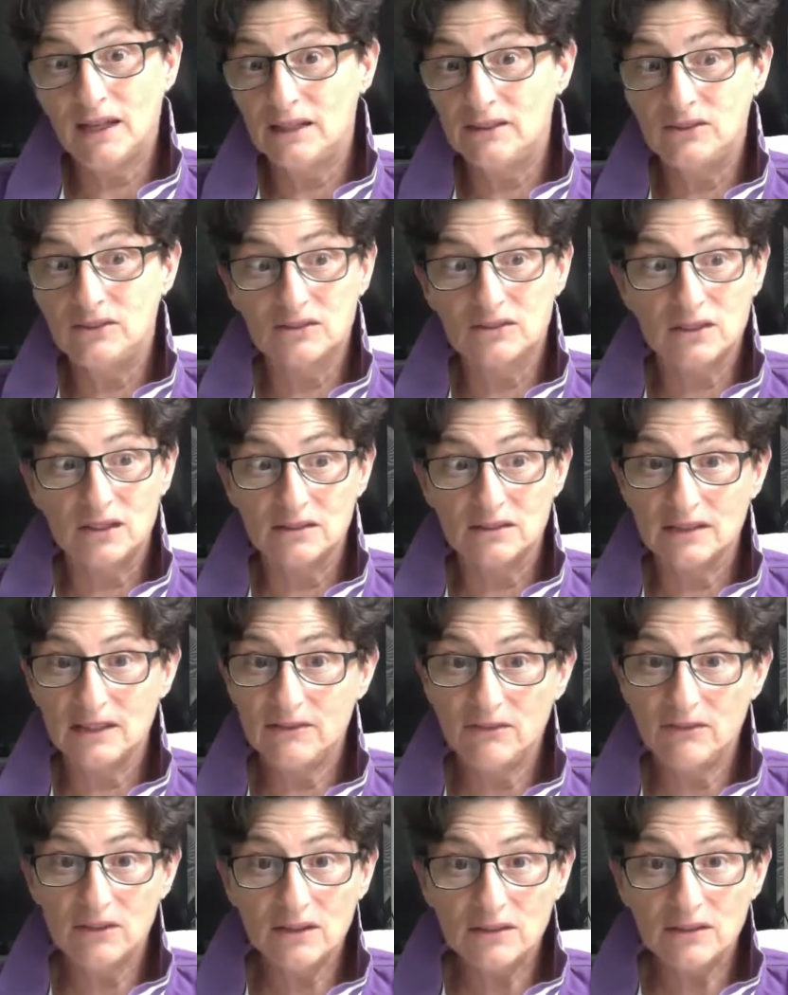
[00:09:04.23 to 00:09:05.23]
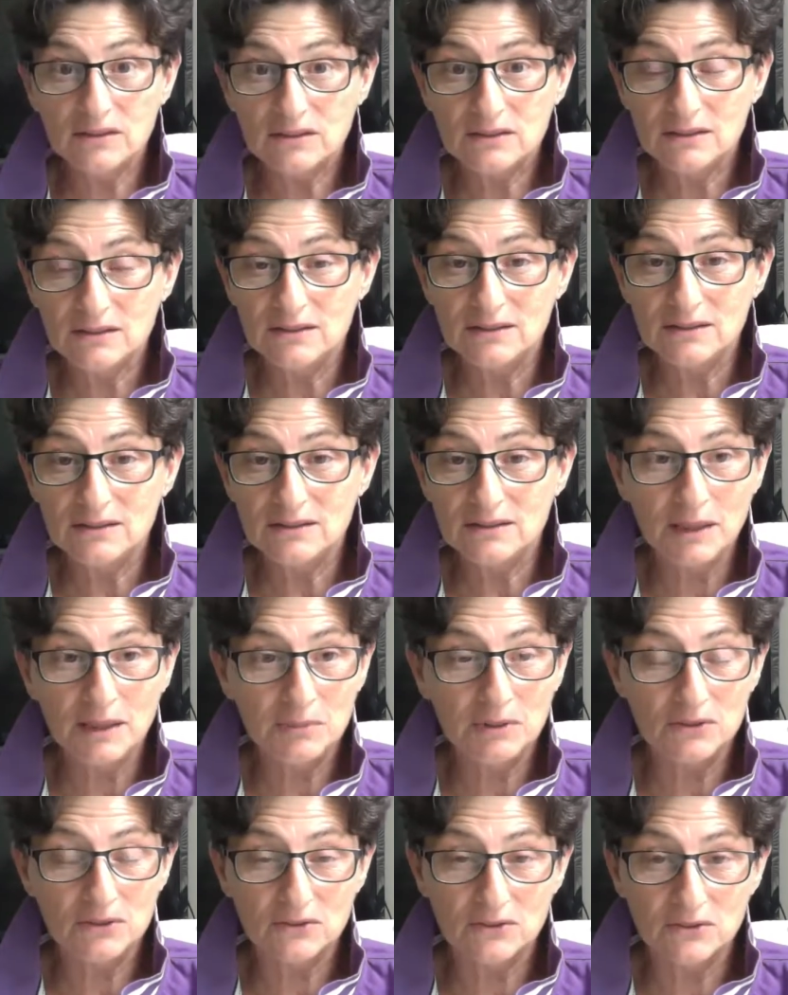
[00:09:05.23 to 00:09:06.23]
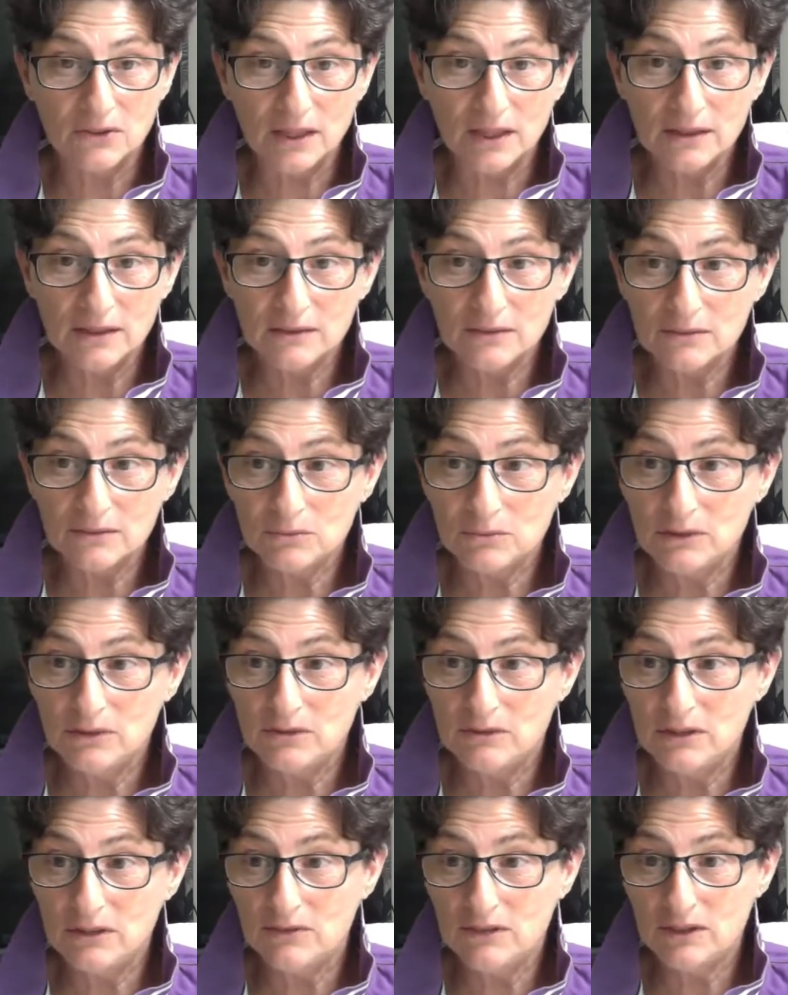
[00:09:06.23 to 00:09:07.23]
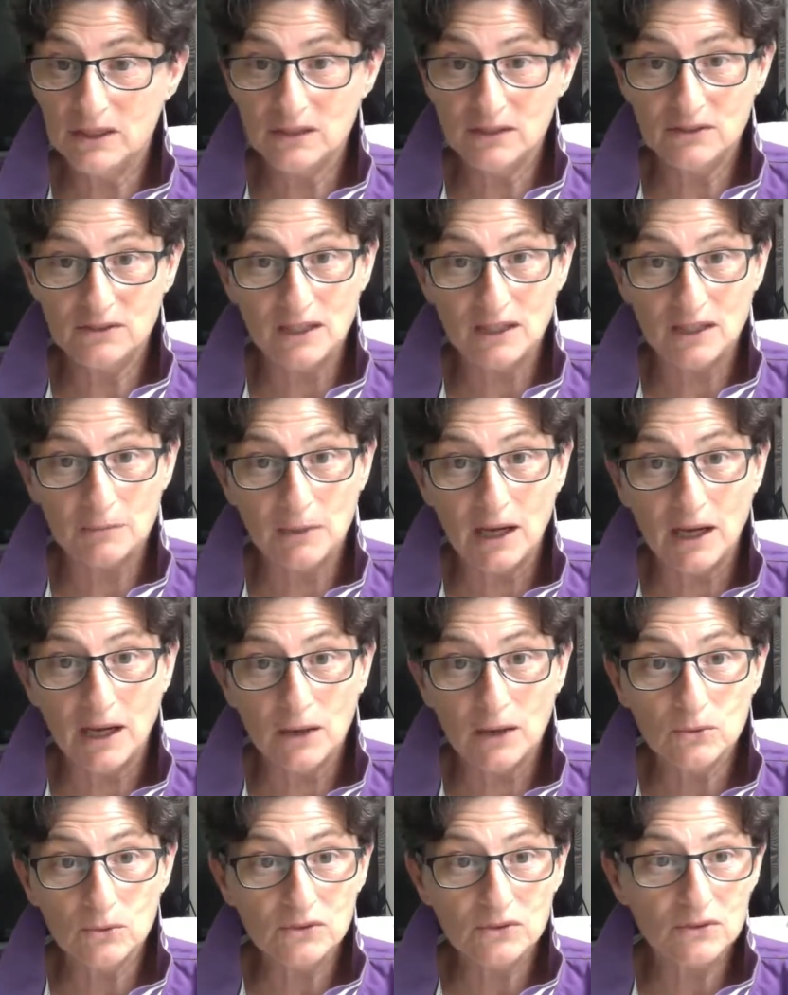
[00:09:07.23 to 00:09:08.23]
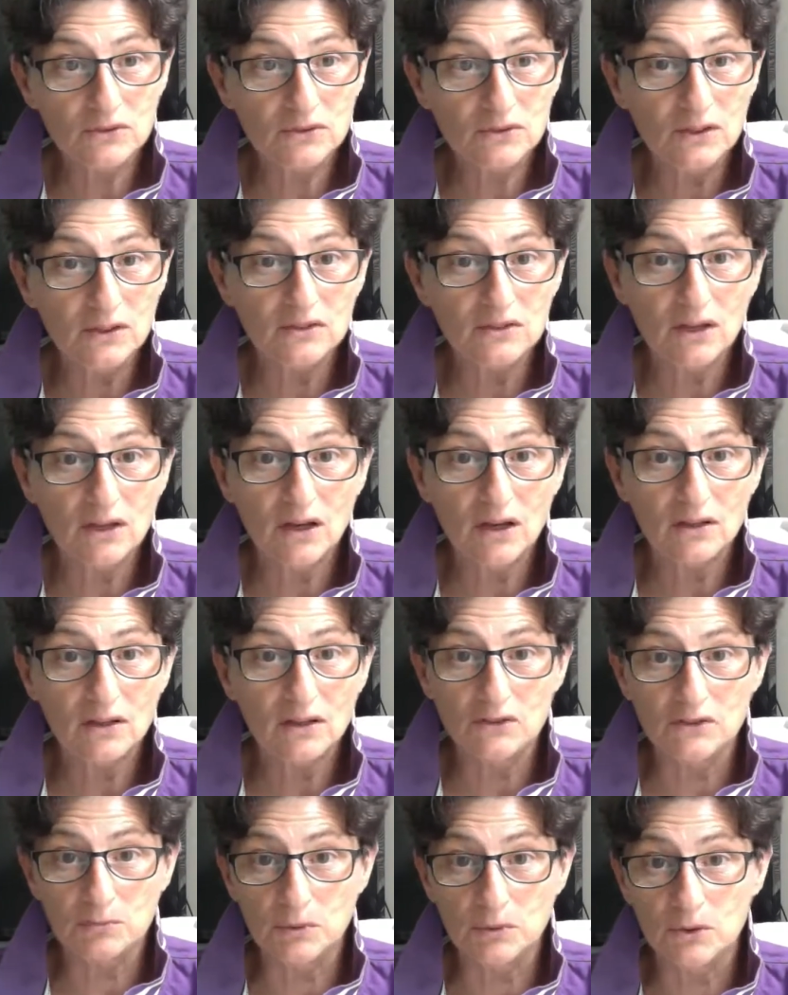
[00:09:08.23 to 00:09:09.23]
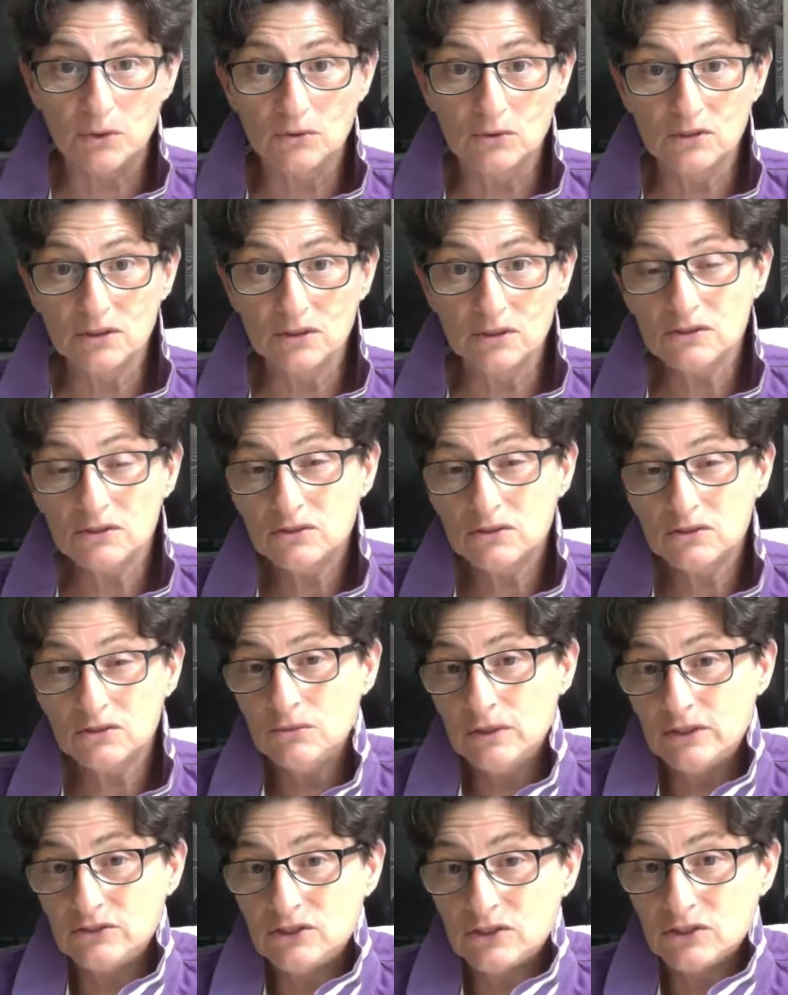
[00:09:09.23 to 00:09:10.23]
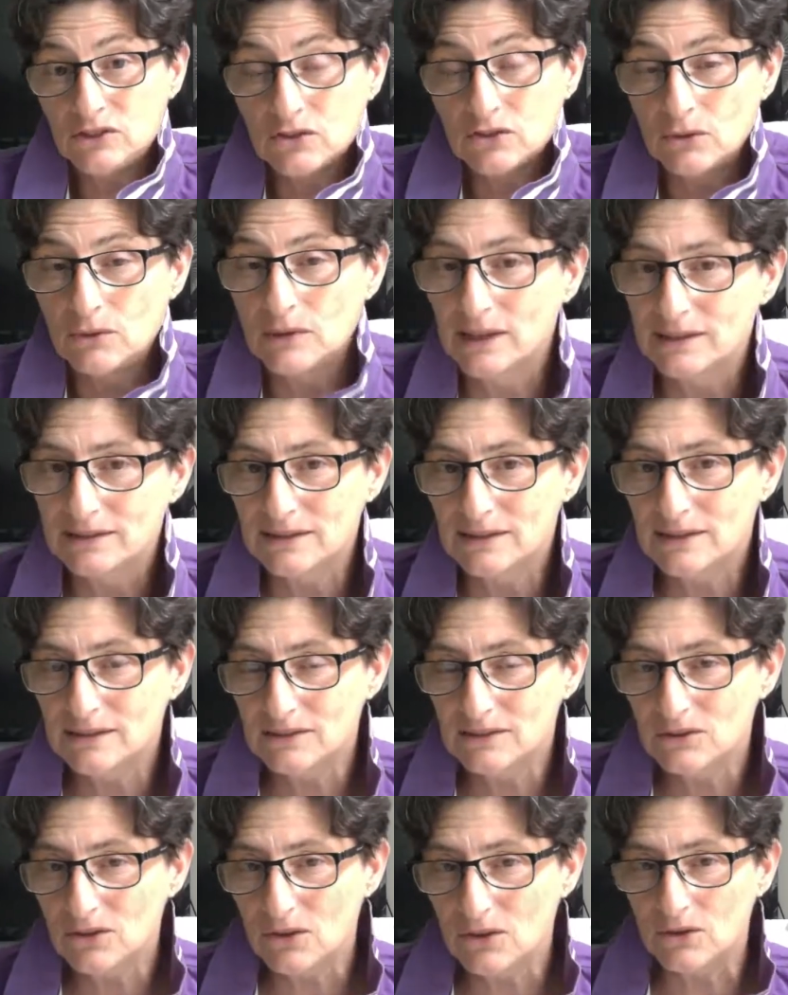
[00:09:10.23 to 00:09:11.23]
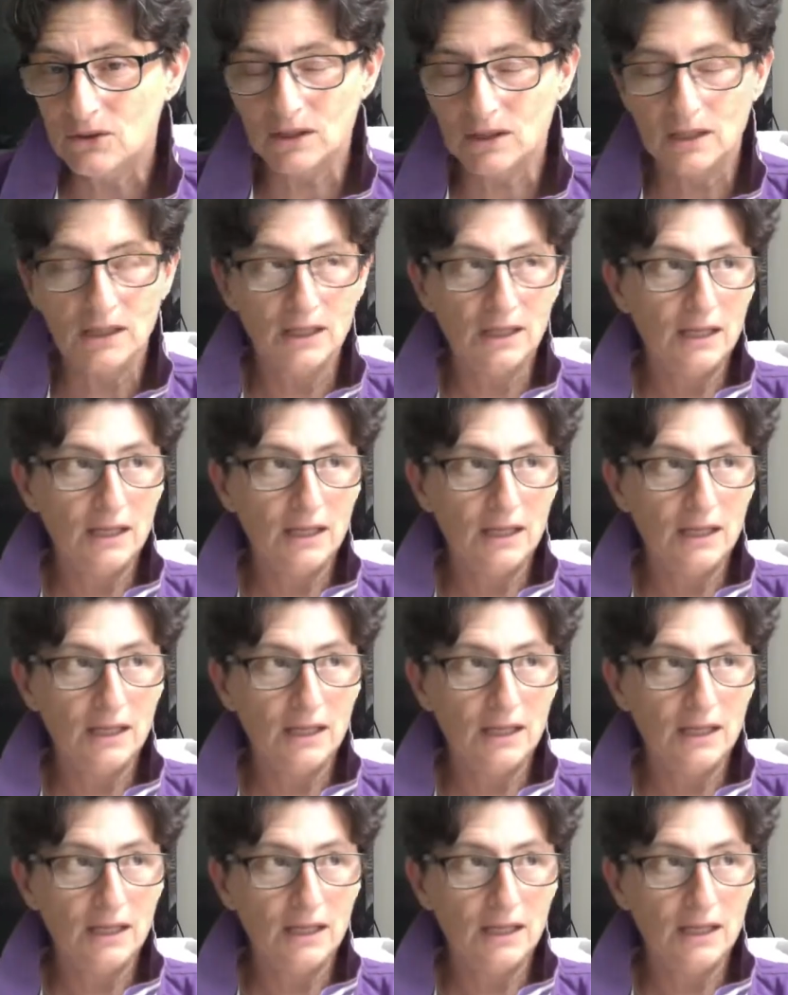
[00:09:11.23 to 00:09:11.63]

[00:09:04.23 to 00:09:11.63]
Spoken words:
I just can't have this. This is my best friend. We're living in the same house. His heart is broken. So let's just go and get another dog.